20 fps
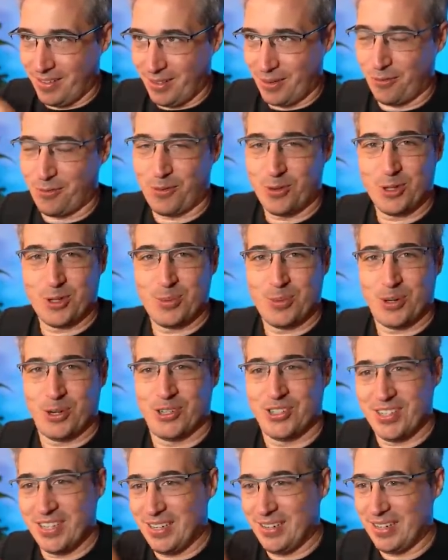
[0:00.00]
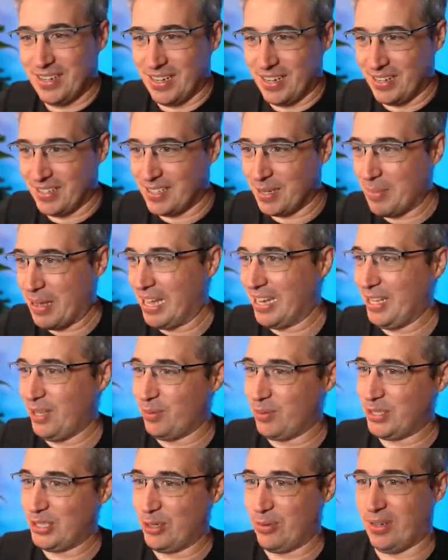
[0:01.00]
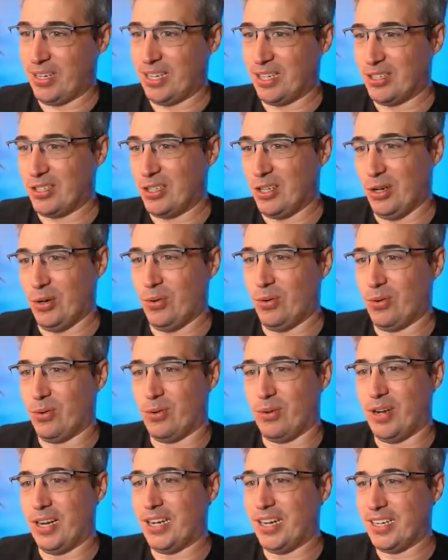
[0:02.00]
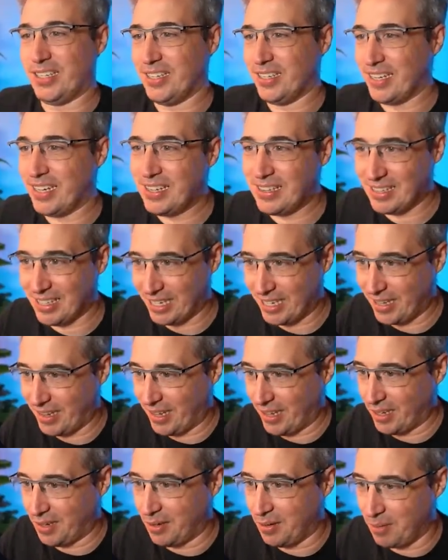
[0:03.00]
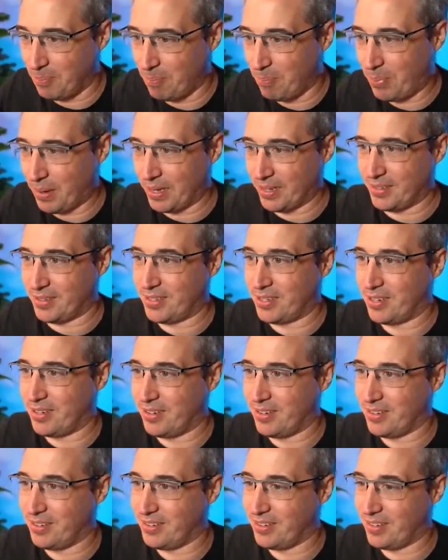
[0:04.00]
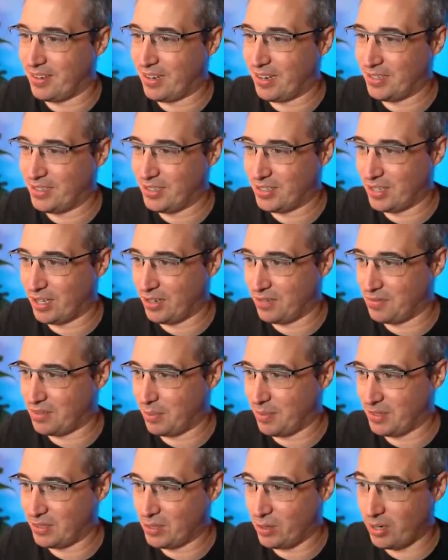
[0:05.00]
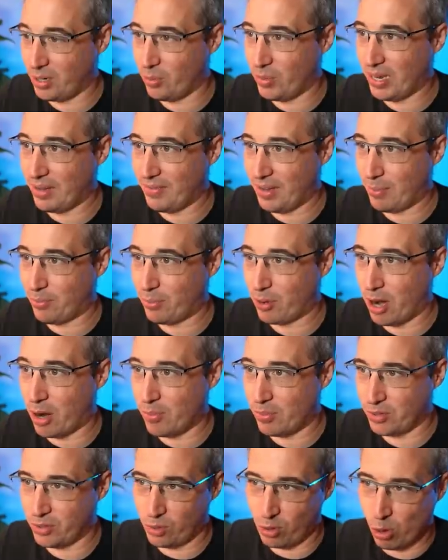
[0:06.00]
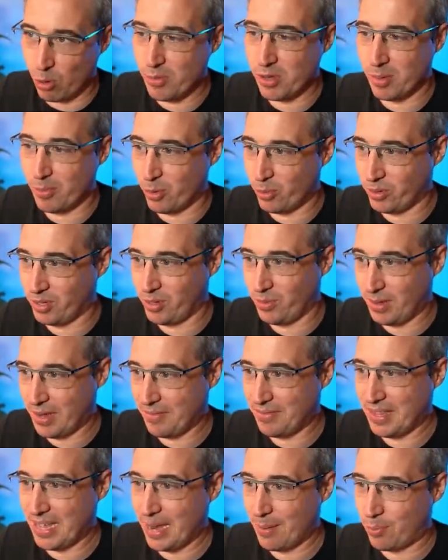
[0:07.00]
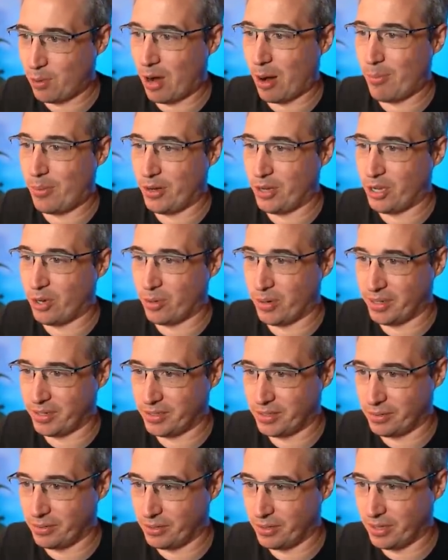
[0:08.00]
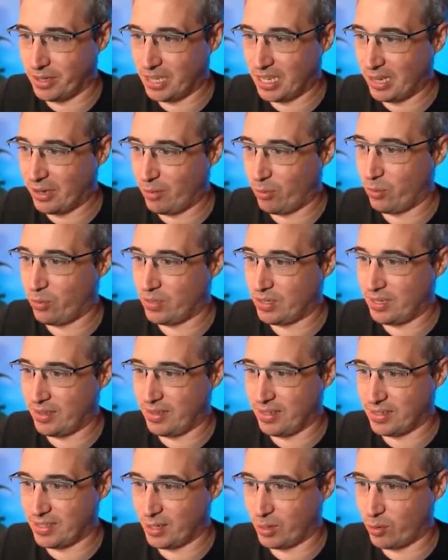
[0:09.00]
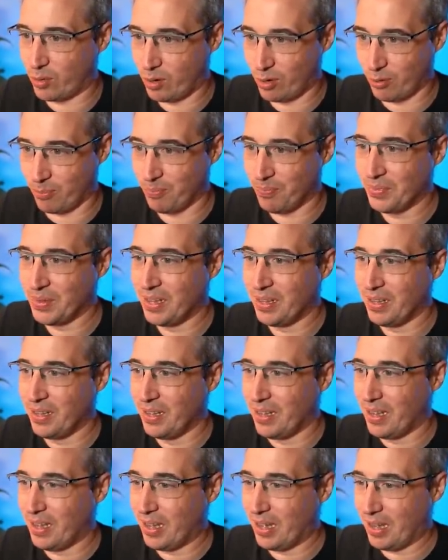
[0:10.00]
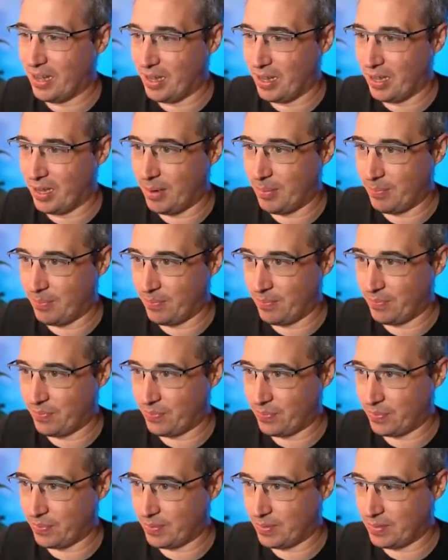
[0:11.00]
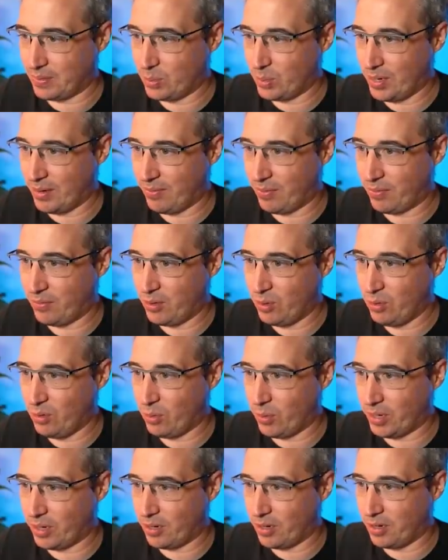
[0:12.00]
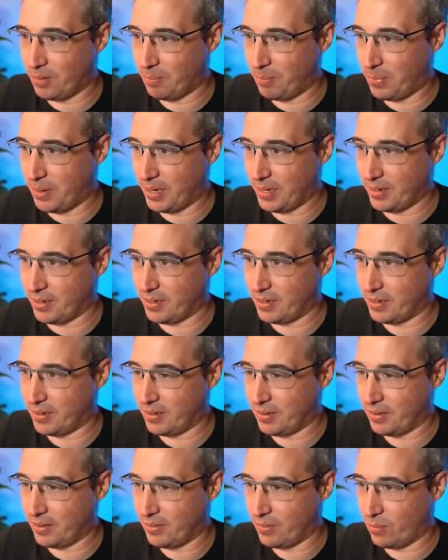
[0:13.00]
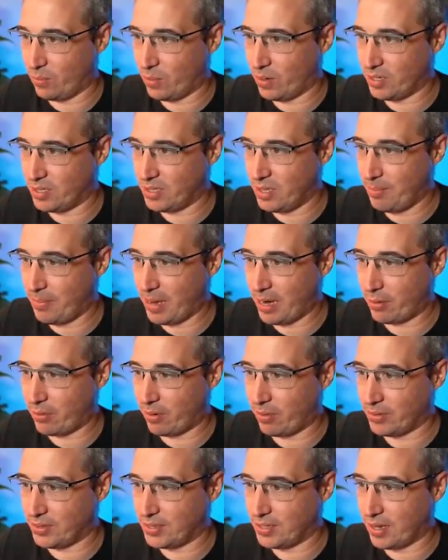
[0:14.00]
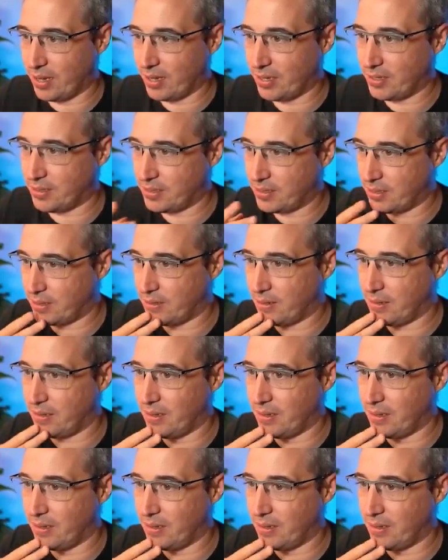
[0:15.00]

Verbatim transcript: the first person, uh, Temani, was doing it too. And I didn't click then, but I just thought of something. So here we have @property, Chromium only, we have the @property going. So good thing I did this in Chrome. Um, so we have a few going on, but where's the background size?